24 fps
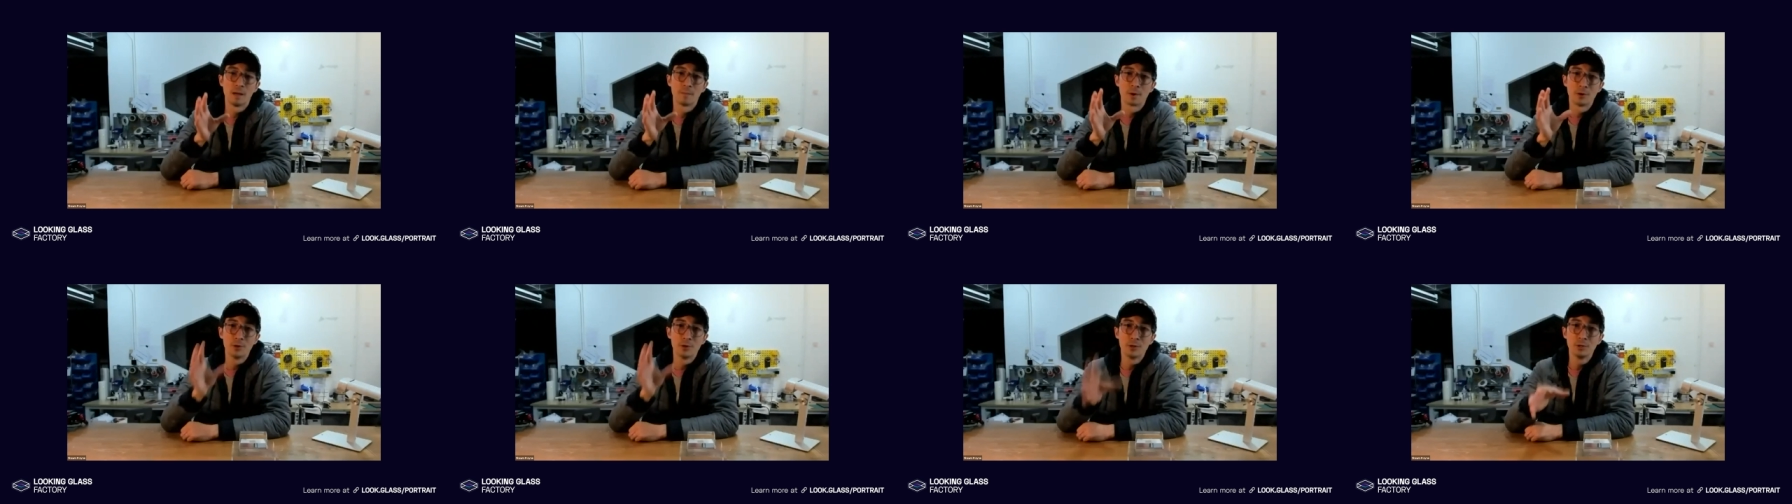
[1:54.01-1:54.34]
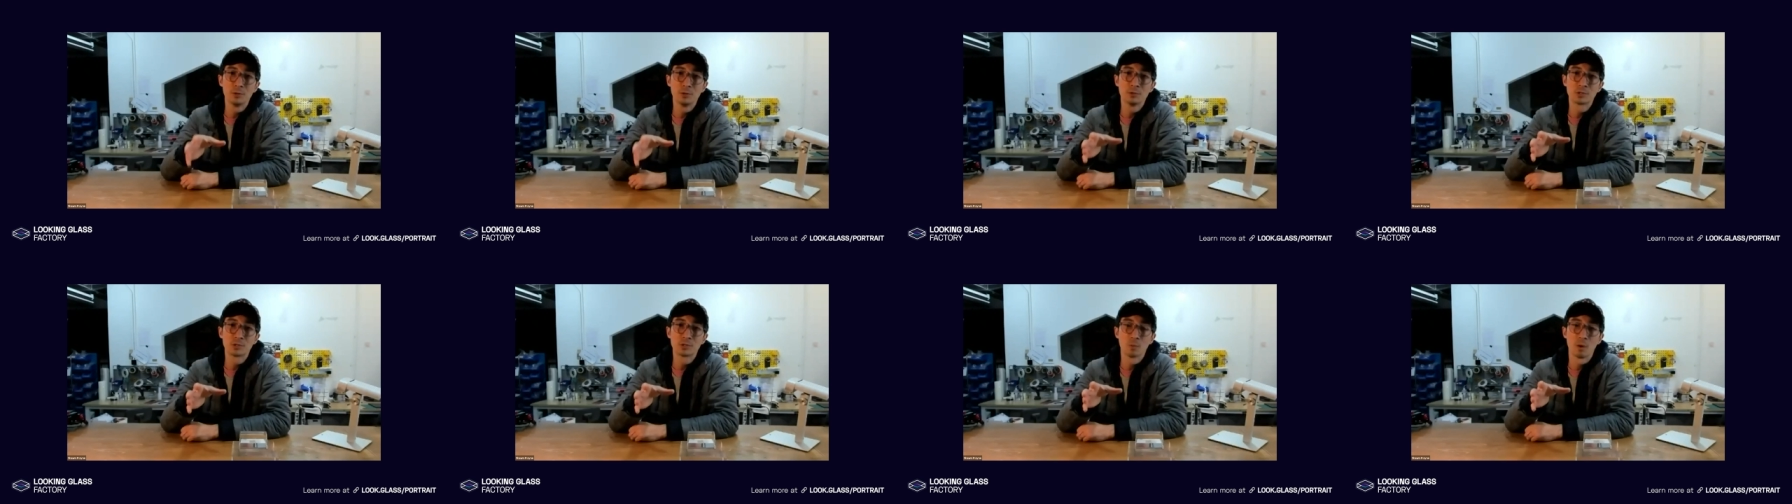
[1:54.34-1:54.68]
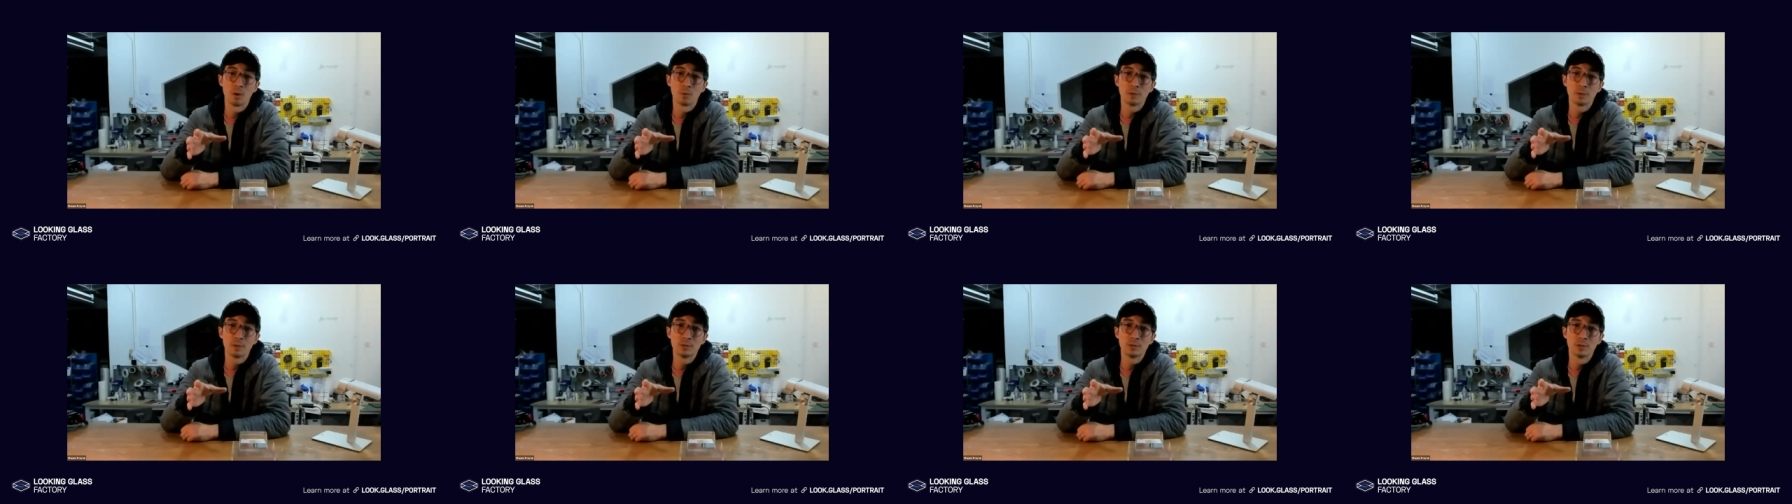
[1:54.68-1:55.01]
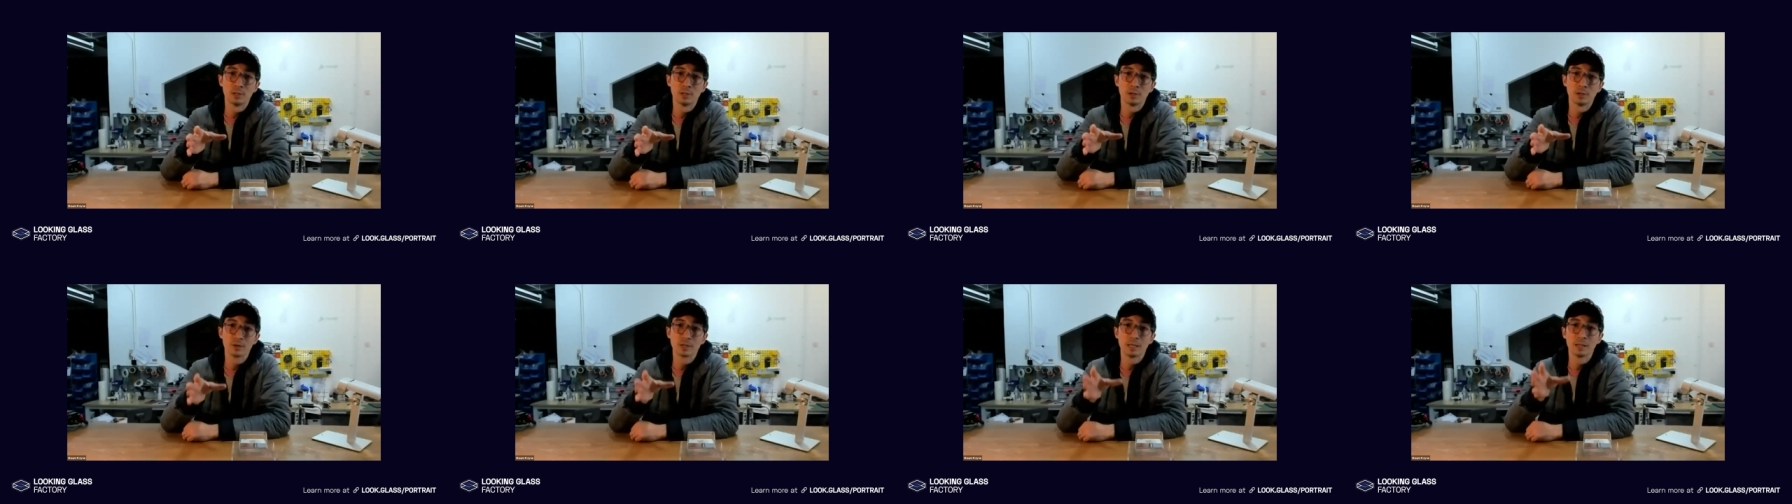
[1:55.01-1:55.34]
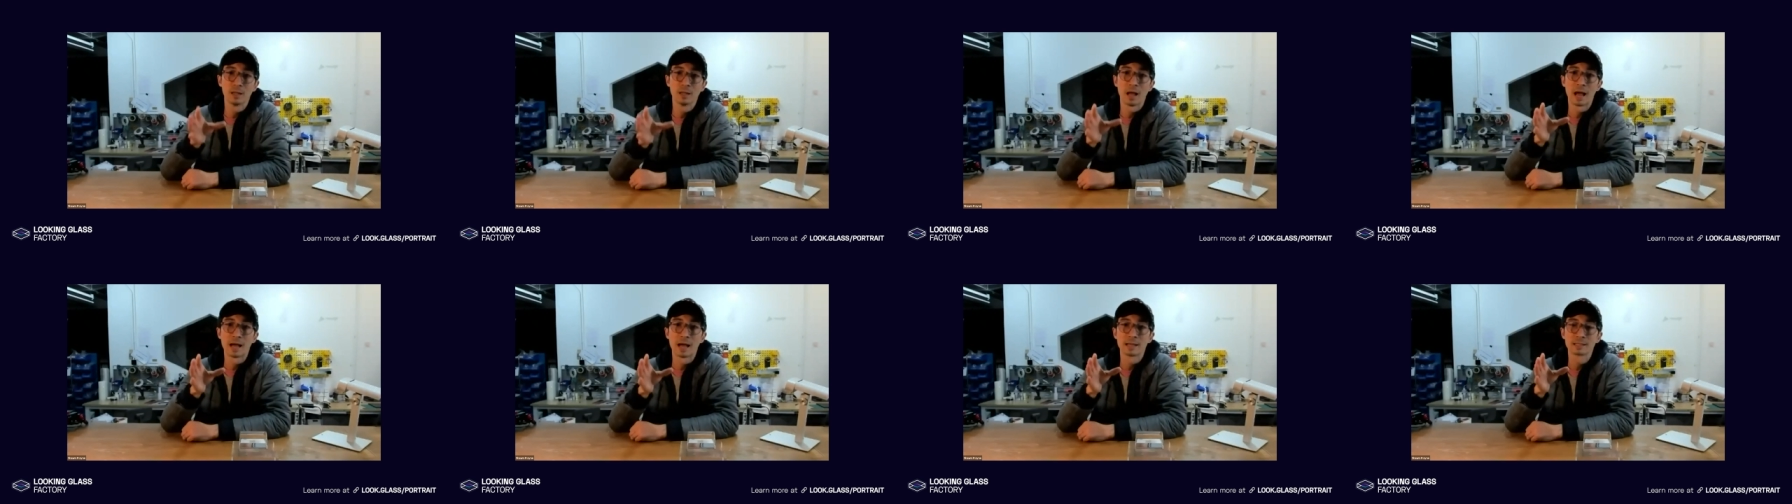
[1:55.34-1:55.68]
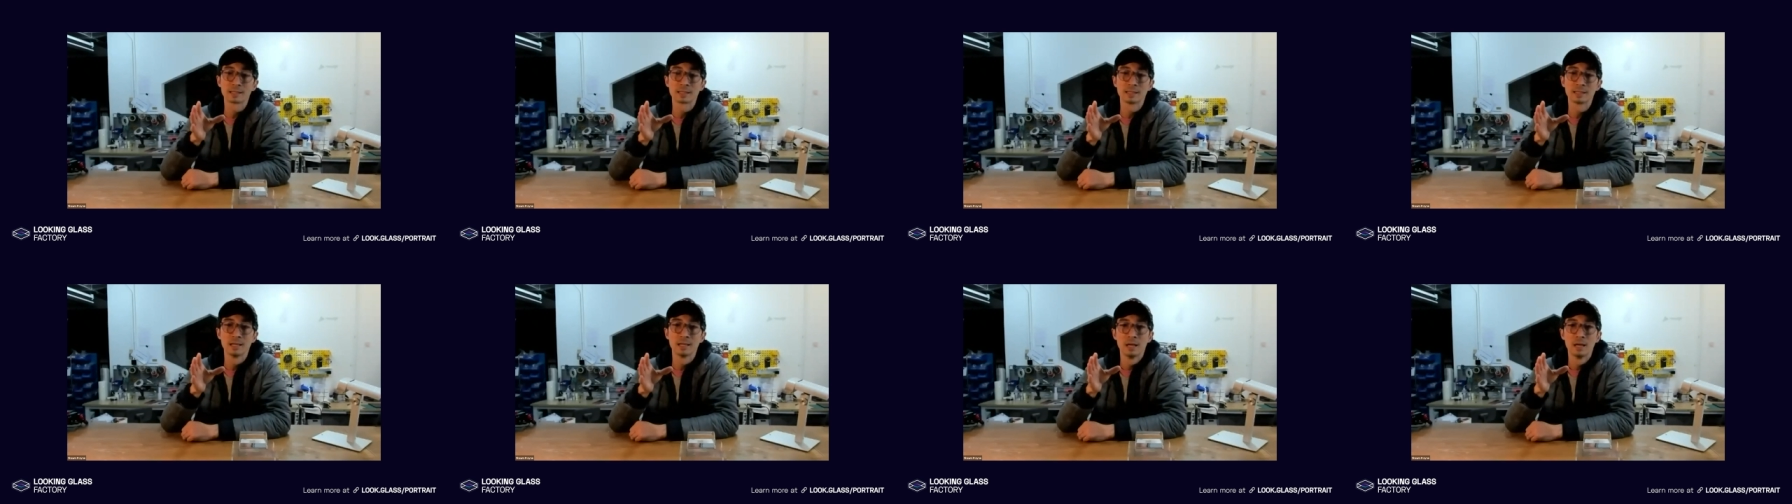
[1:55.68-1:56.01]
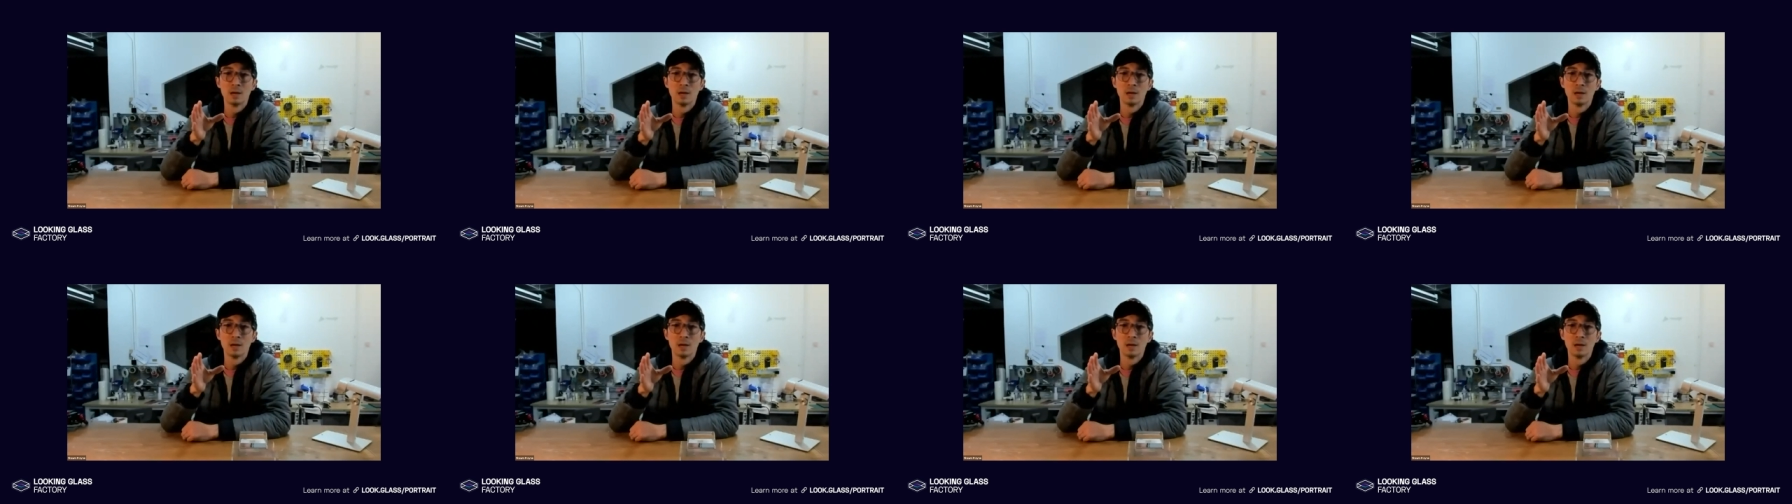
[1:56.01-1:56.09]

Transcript: are new to what we do at Looking Glass,